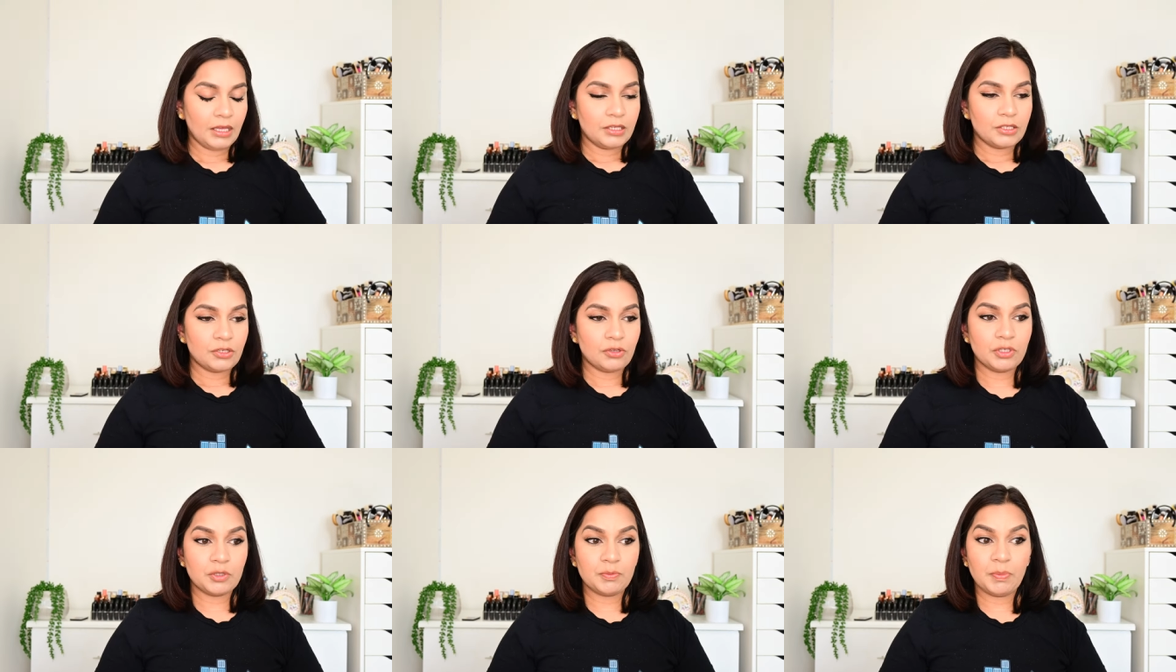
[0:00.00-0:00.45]

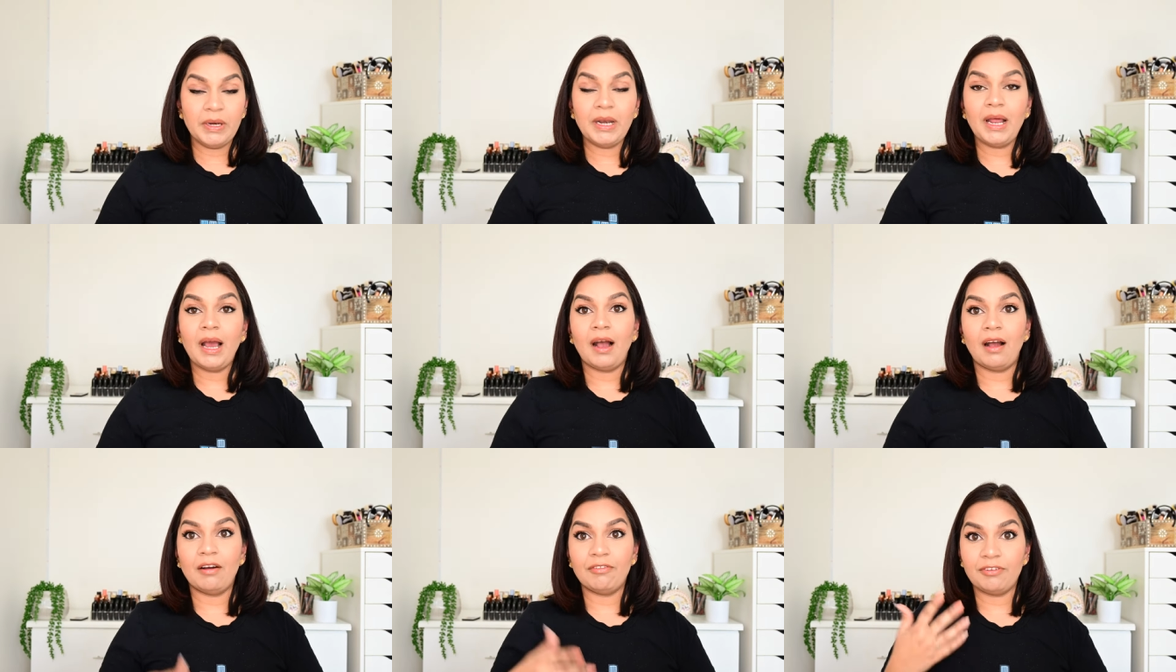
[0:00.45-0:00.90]
So it's been
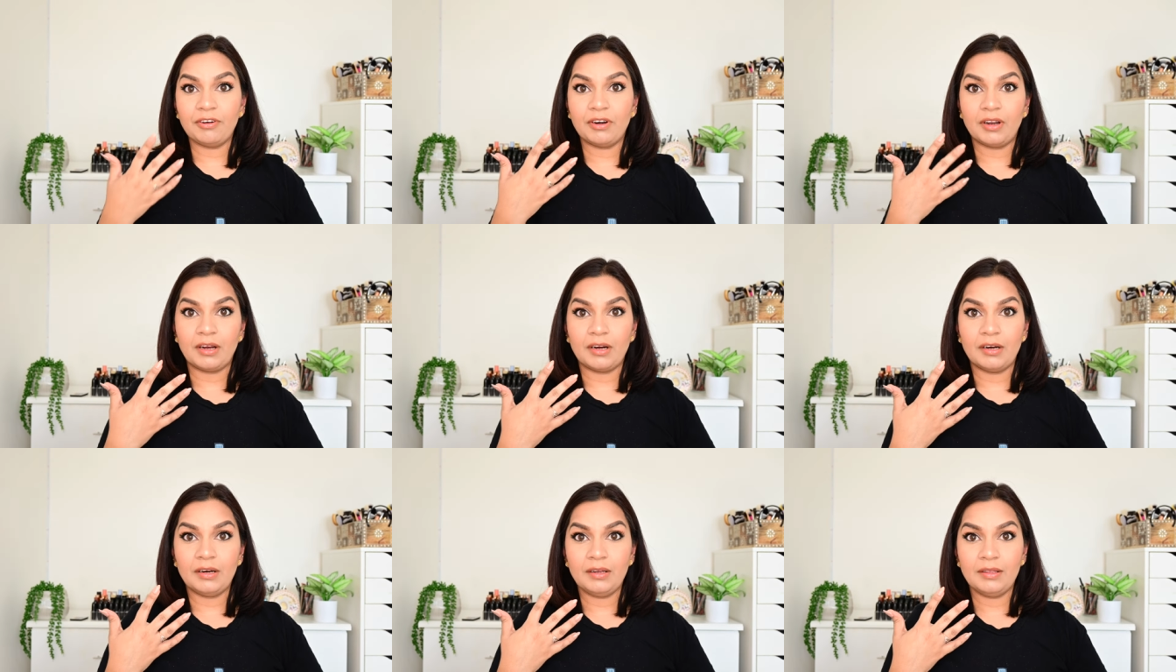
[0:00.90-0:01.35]
half an
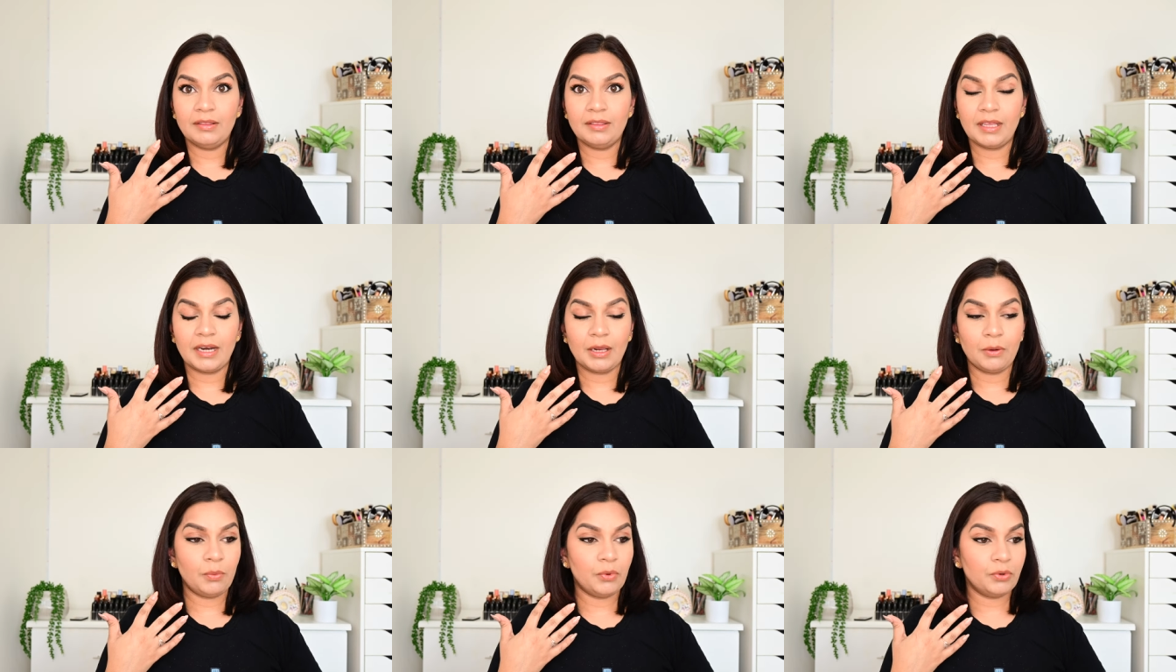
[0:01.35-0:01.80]
hour
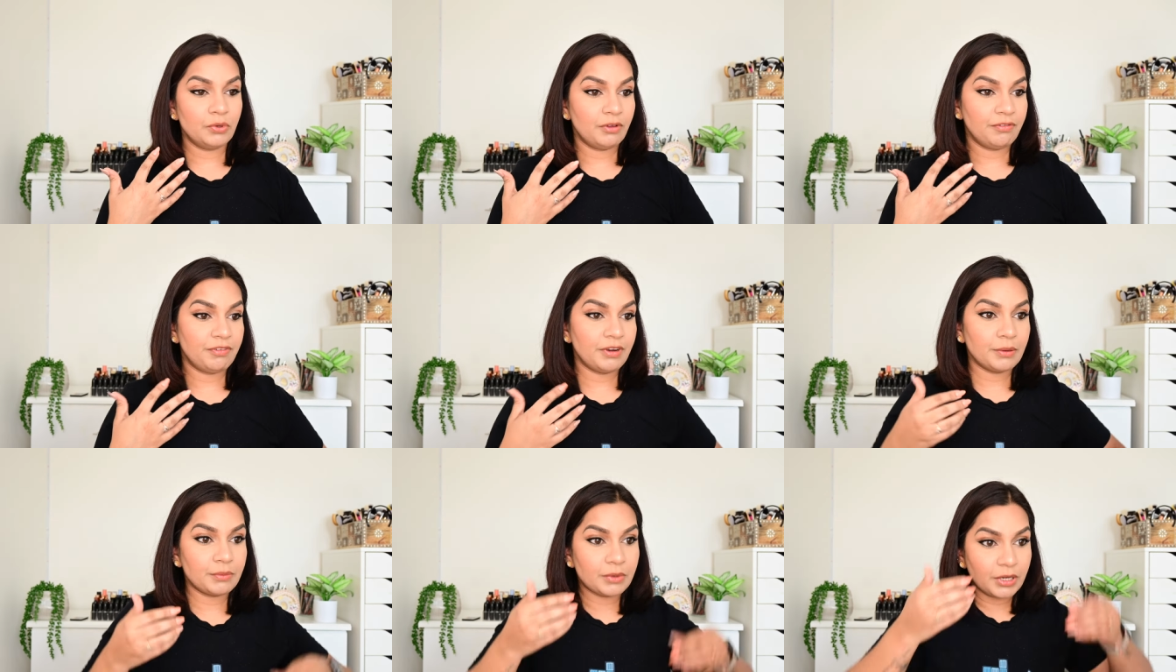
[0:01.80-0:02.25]
that I wore the
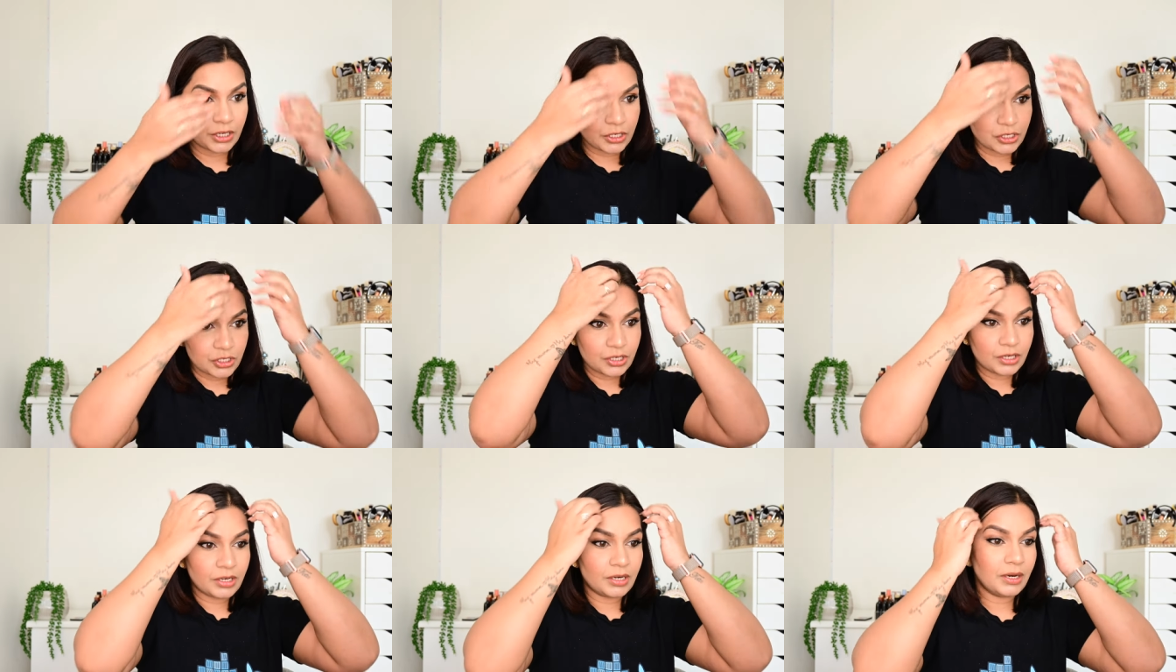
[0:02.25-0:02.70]

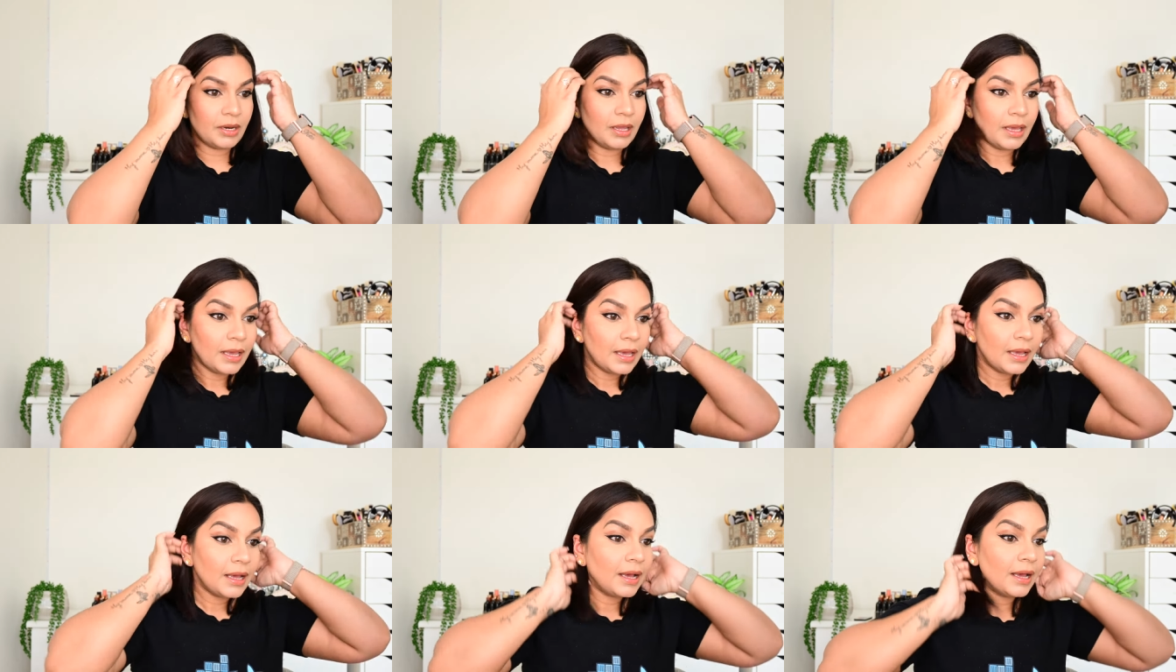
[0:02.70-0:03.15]
foundation,
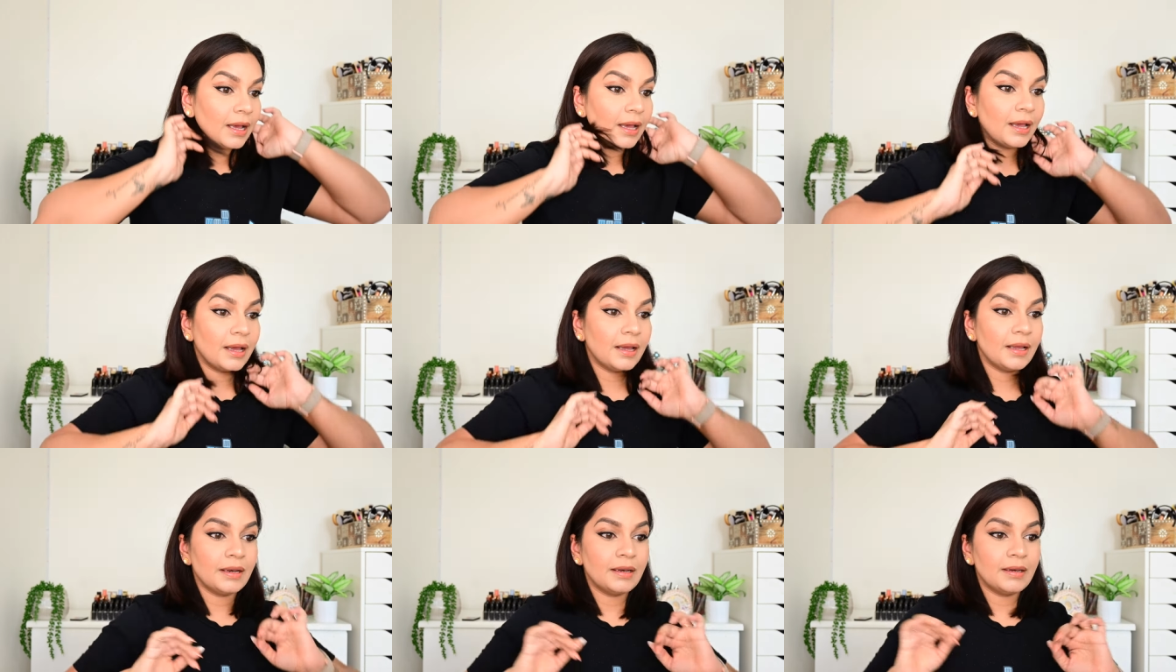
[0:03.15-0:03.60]

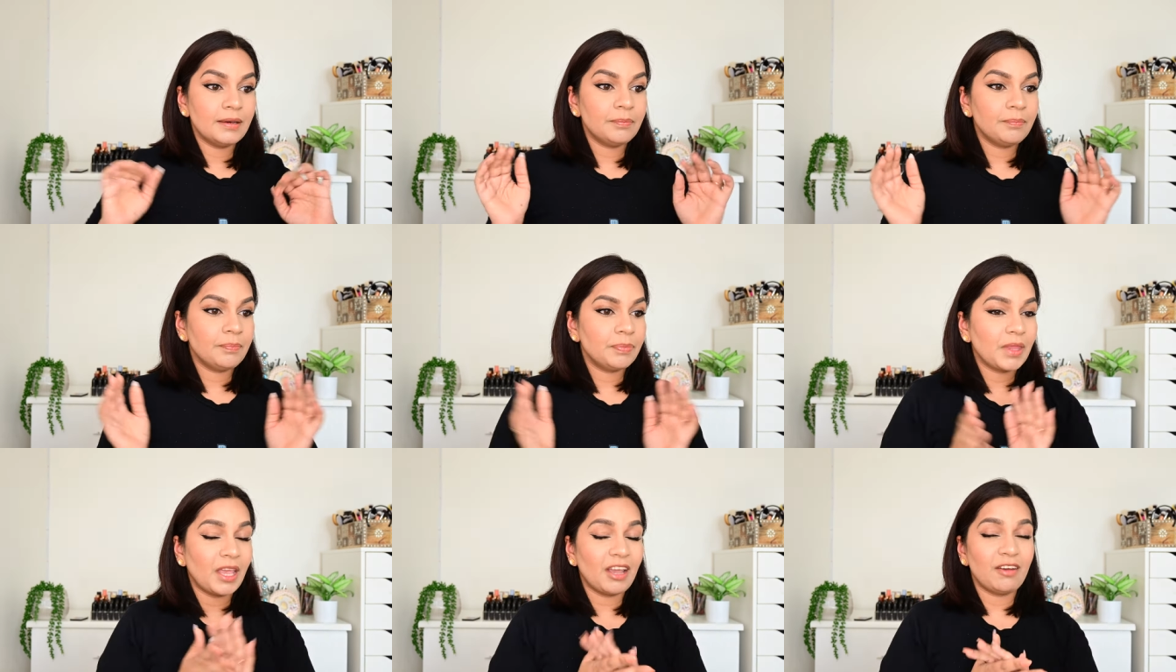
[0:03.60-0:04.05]
and
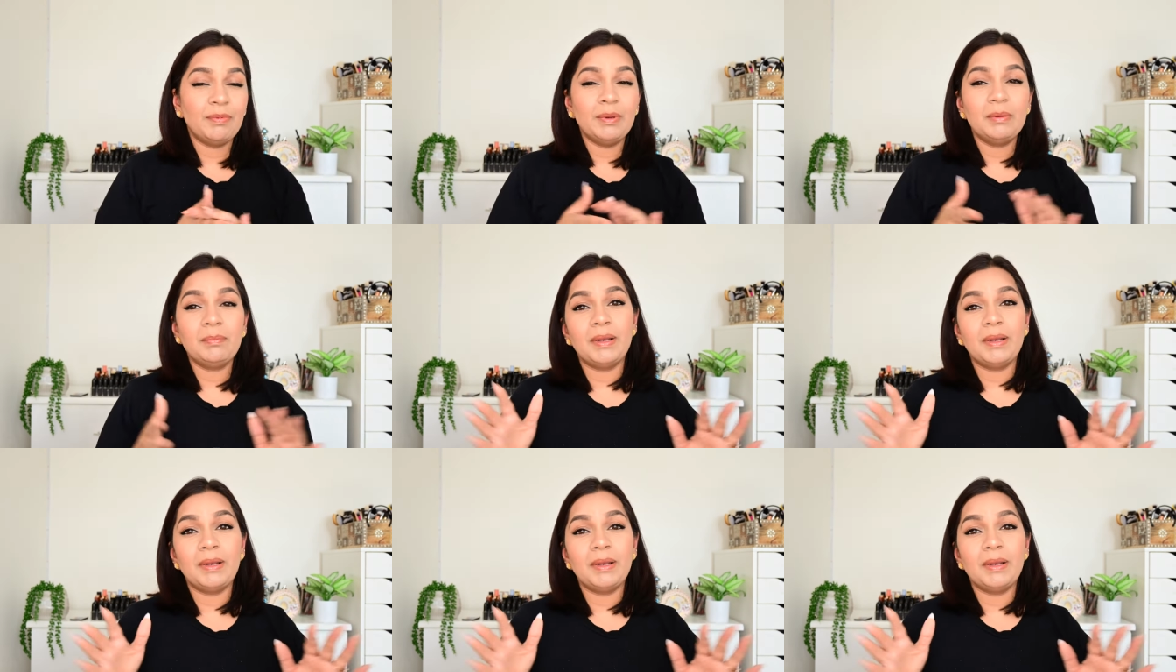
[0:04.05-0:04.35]
I've been